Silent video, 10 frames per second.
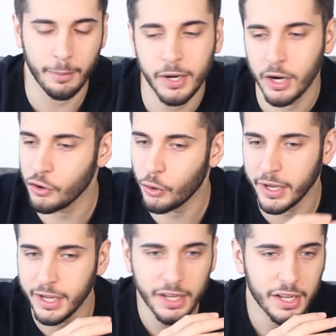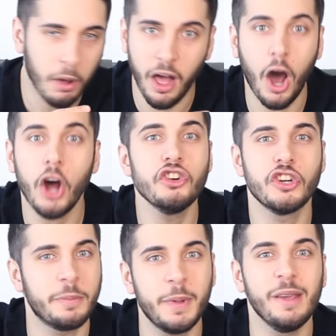I'm gonna annoy a
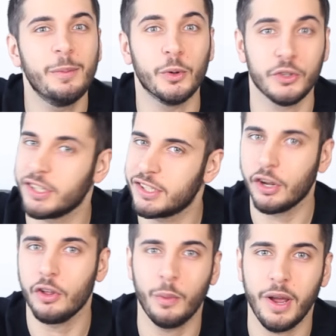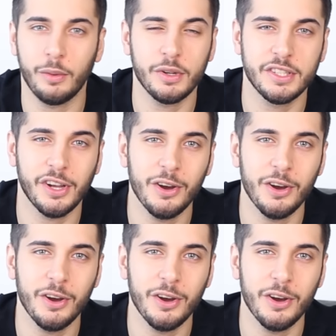hundred people just to go the way I want to